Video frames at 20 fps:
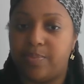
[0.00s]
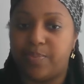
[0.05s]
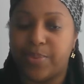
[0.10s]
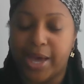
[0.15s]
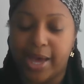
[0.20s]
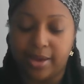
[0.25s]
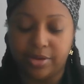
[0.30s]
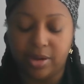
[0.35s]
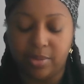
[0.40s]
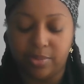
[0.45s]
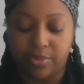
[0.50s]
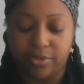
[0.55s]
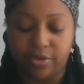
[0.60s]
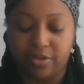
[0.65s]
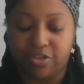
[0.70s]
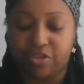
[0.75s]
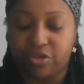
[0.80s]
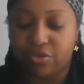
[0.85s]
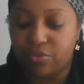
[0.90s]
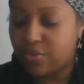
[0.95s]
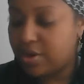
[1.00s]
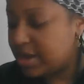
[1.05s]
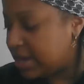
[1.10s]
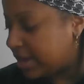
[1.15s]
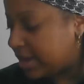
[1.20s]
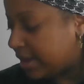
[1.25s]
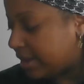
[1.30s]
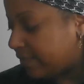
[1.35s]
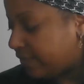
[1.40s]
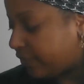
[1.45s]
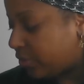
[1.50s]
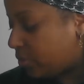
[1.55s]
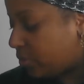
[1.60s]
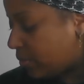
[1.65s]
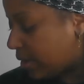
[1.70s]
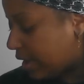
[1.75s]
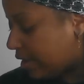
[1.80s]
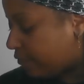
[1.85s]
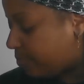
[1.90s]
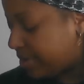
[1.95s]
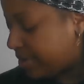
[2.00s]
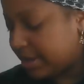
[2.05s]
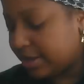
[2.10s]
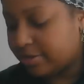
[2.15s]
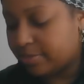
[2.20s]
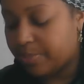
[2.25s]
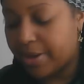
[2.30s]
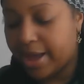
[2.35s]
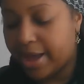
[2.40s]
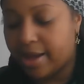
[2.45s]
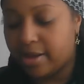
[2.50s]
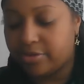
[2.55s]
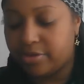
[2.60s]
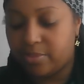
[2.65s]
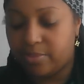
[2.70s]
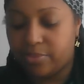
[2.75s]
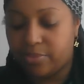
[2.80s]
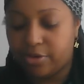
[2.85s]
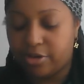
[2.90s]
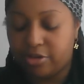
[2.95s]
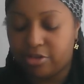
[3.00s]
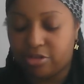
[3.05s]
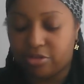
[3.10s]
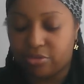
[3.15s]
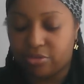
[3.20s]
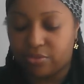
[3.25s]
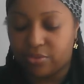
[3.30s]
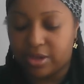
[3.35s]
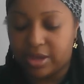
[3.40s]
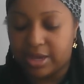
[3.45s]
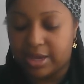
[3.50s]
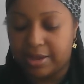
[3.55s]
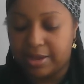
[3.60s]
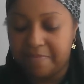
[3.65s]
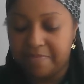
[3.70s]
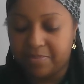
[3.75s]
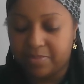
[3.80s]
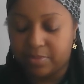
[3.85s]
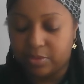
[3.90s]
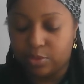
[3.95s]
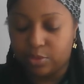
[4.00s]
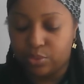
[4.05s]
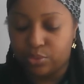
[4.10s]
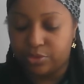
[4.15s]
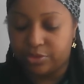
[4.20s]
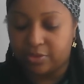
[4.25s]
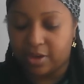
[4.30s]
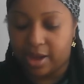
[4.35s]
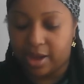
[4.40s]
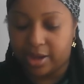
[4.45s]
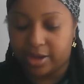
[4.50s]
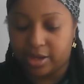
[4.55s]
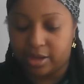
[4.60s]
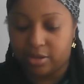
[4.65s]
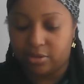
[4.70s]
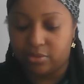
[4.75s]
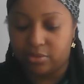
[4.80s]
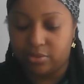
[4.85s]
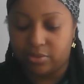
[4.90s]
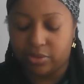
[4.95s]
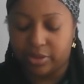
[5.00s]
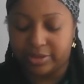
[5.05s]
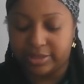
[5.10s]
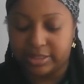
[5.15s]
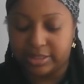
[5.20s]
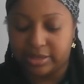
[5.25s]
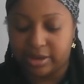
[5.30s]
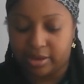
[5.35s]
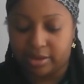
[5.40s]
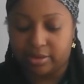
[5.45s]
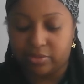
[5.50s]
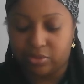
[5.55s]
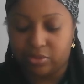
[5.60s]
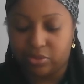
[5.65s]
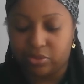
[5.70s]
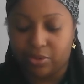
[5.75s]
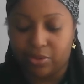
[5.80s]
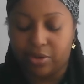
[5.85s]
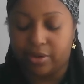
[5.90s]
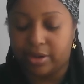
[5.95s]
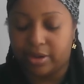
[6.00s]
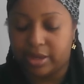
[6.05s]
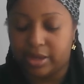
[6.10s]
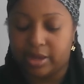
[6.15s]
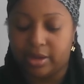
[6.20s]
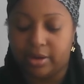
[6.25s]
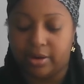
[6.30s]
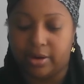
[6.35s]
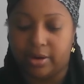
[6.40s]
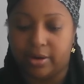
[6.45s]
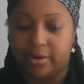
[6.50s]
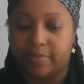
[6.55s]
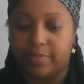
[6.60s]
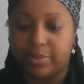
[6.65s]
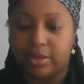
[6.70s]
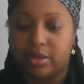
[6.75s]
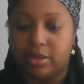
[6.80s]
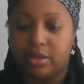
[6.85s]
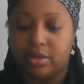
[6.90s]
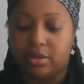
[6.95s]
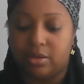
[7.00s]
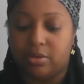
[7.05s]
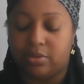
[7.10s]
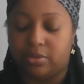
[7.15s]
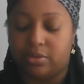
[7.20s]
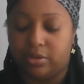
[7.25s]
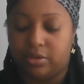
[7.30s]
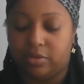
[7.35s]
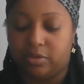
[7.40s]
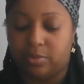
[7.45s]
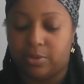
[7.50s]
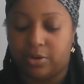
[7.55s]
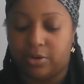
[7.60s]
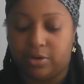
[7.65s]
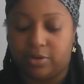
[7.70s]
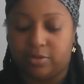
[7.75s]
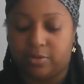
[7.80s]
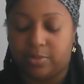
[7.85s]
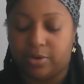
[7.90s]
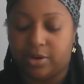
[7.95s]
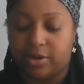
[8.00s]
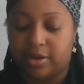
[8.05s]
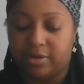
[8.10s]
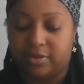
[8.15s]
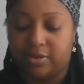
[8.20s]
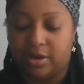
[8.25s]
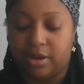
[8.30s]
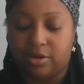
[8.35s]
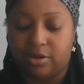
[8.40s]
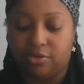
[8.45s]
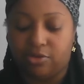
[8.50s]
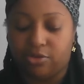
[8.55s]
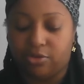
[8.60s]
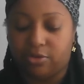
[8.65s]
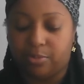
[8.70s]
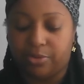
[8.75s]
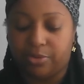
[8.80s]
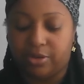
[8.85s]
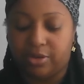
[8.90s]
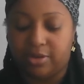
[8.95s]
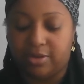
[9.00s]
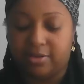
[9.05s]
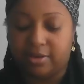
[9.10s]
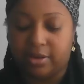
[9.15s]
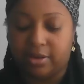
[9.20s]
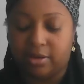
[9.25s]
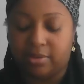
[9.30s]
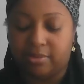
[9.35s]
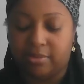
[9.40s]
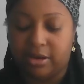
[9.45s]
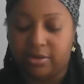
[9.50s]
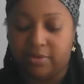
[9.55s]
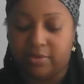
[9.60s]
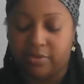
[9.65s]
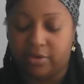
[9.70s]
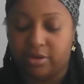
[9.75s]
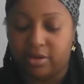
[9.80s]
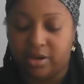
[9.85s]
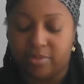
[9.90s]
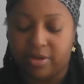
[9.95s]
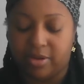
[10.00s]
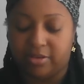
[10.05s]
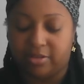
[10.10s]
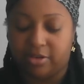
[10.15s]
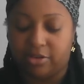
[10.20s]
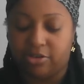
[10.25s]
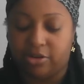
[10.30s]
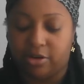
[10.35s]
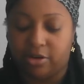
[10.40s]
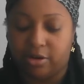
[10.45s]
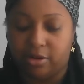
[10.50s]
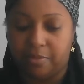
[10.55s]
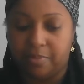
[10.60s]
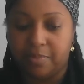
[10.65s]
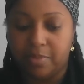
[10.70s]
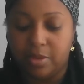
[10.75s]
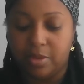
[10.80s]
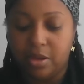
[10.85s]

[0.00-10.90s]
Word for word: Pile number three. If you have picked pile number three, who's stalking you? Let's take a look here. Holy Spirit, Spirit guys, angels, please let me have a clear message here.